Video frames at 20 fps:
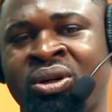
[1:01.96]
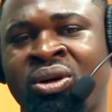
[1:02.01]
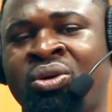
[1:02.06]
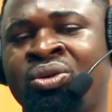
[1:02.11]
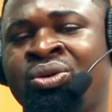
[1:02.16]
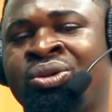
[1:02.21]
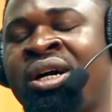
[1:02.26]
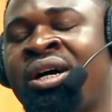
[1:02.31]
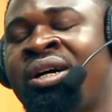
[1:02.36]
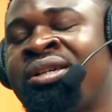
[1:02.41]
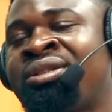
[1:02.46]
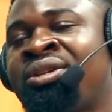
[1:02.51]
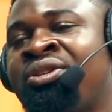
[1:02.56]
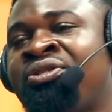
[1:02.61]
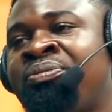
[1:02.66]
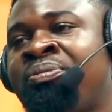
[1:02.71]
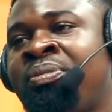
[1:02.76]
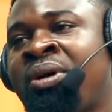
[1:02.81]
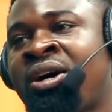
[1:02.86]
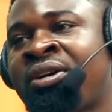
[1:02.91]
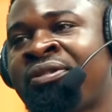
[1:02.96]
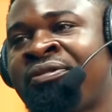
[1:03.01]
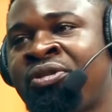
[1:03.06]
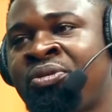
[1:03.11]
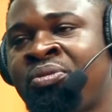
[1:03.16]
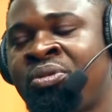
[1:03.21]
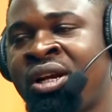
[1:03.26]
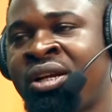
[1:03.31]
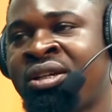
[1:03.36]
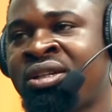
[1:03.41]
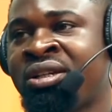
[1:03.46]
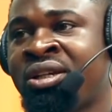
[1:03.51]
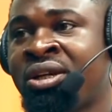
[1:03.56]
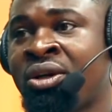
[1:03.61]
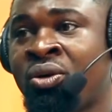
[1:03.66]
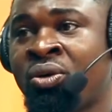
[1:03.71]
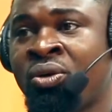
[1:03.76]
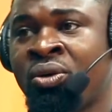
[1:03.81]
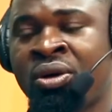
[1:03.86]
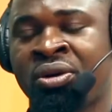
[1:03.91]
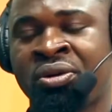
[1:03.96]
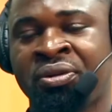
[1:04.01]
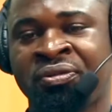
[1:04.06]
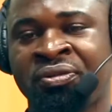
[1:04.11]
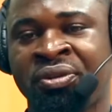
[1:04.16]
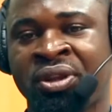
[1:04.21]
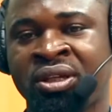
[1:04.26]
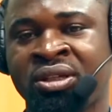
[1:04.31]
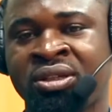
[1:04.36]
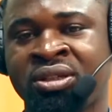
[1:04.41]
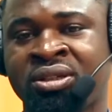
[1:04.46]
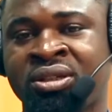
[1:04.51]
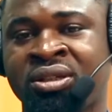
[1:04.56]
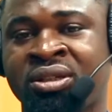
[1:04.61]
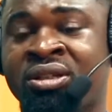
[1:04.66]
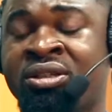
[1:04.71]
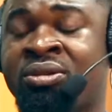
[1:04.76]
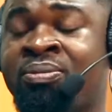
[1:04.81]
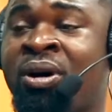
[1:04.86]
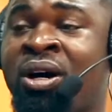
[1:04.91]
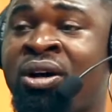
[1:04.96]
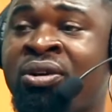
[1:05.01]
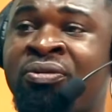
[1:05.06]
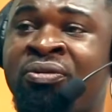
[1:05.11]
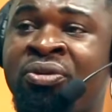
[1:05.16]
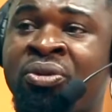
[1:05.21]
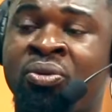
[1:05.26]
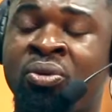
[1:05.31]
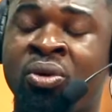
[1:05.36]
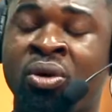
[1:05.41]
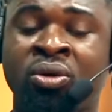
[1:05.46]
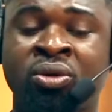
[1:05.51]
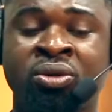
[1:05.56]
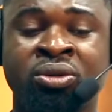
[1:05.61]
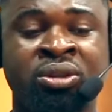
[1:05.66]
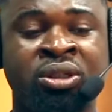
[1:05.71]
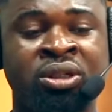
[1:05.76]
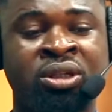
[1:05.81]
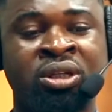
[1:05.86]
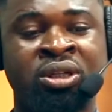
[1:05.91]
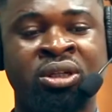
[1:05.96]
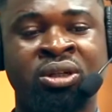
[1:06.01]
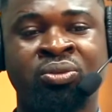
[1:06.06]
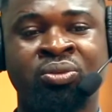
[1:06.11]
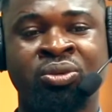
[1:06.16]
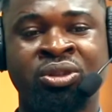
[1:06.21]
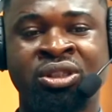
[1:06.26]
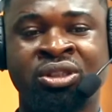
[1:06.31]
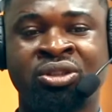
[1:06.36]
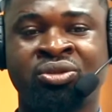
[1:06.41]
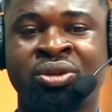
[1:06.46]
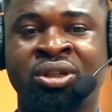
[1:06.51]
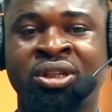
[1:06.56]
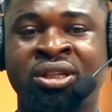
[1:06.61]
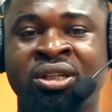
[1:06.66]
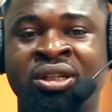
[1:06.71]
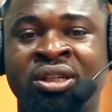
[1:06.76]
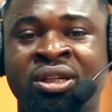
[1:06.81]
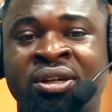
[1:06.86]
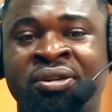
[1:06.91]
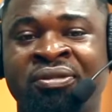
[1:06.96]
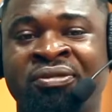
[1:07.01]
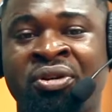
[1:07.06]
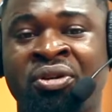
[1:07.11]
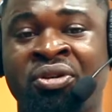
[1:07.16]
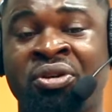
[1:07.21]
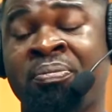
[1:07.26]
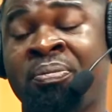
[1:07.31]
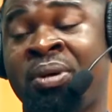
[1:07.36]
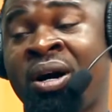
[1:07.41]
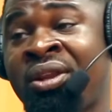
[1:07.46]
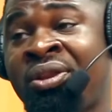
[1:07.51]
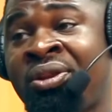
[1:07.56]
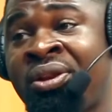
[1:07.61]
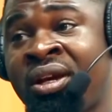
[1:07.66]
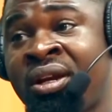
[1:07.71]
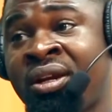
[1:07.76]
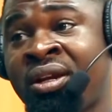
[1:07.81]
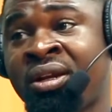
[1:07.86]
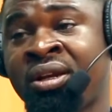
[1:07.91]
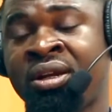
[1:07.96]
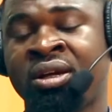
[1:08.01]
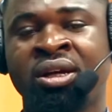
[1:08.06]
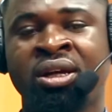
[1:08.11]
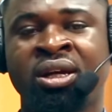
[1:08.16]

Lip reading: hold ourselves back from learning a whole lot of things in this part of the world, which is really a very bad thing.